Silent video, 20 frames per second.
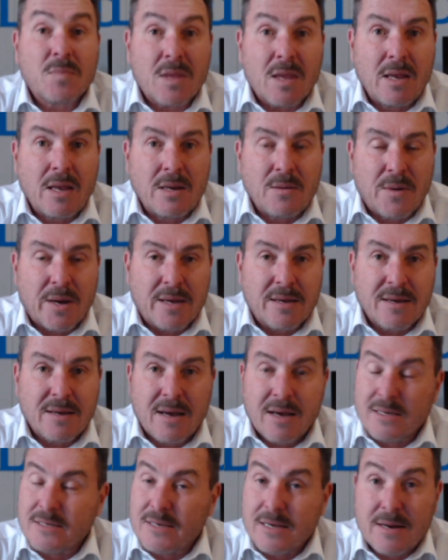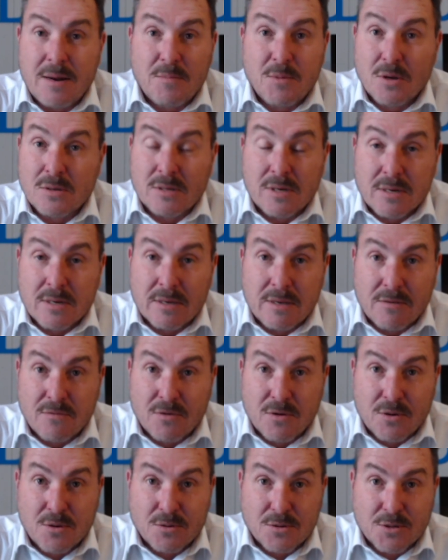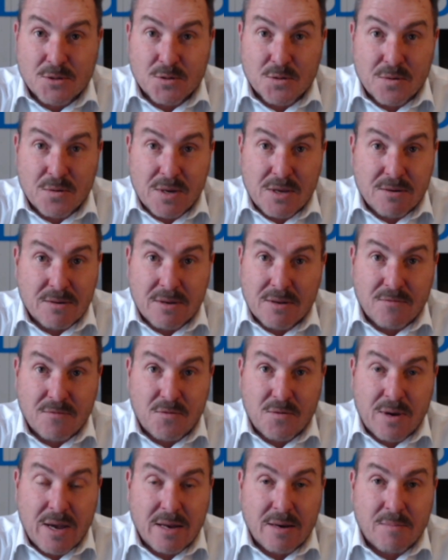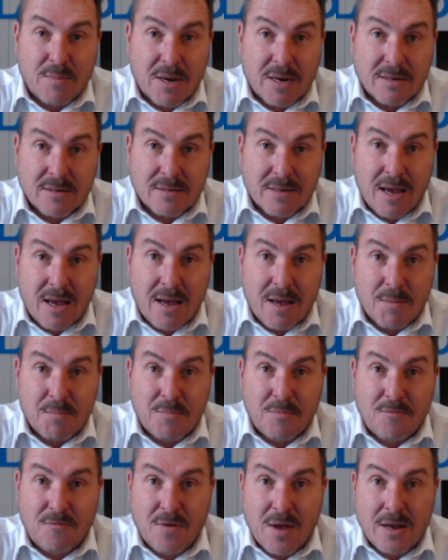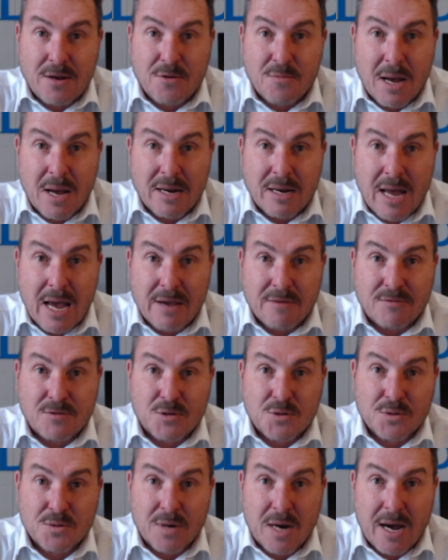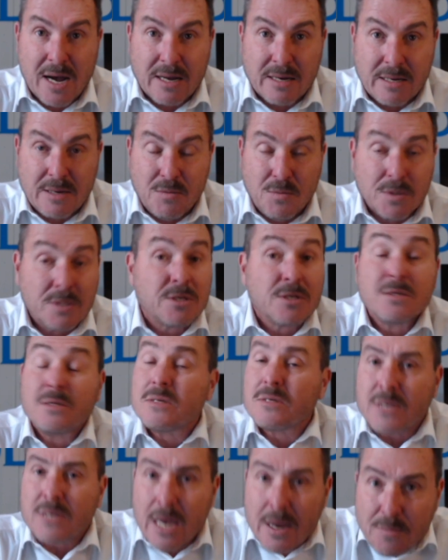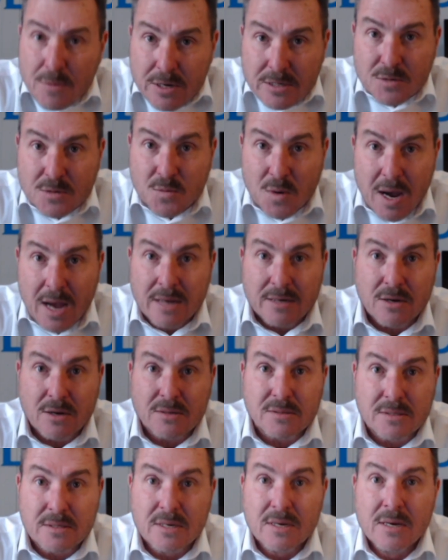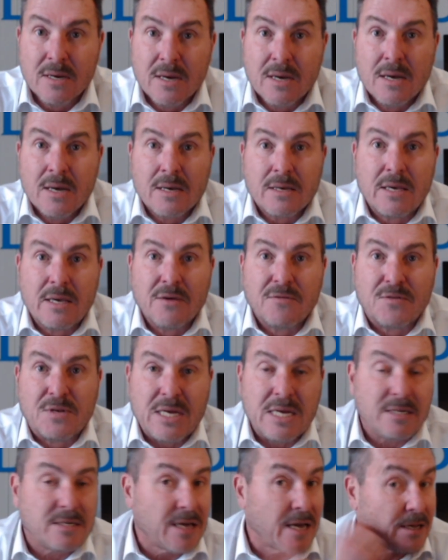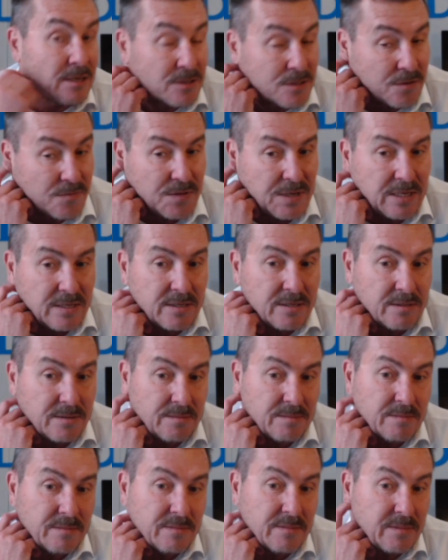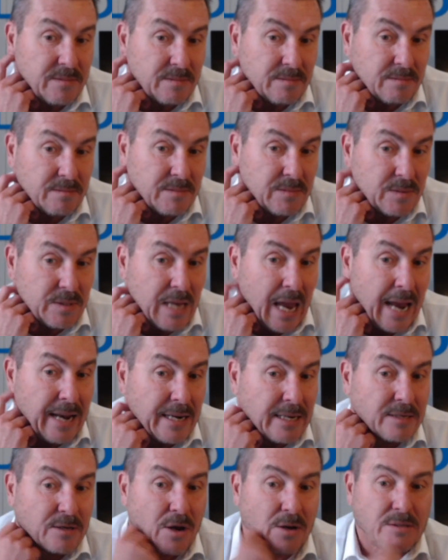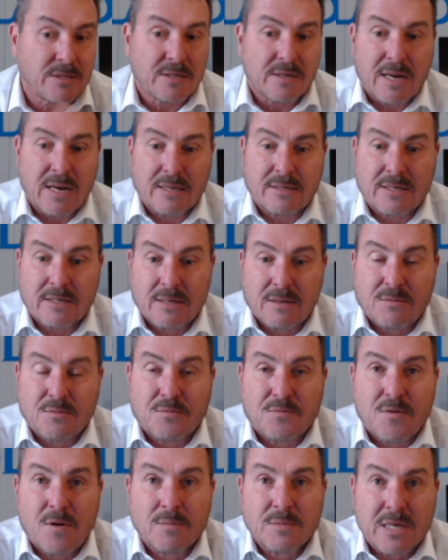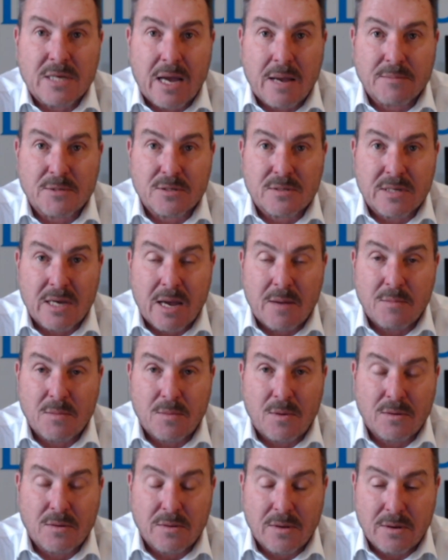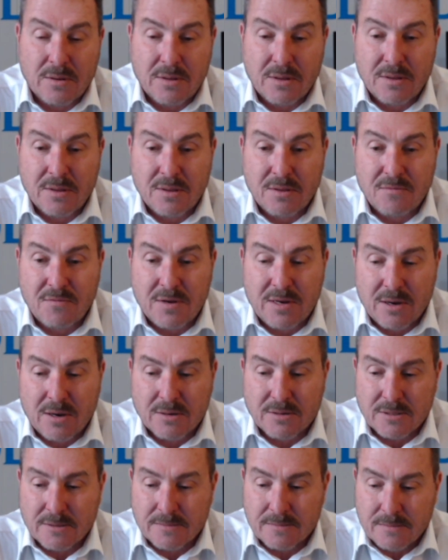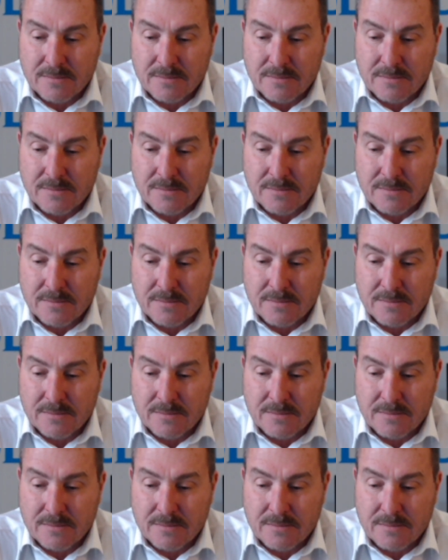Anyway, I said, I'm not going to give you your story. You can forget about it. I value my life too highly, which is the same reason why I don't give details of these anecdotes that I tell from time to time in the videos.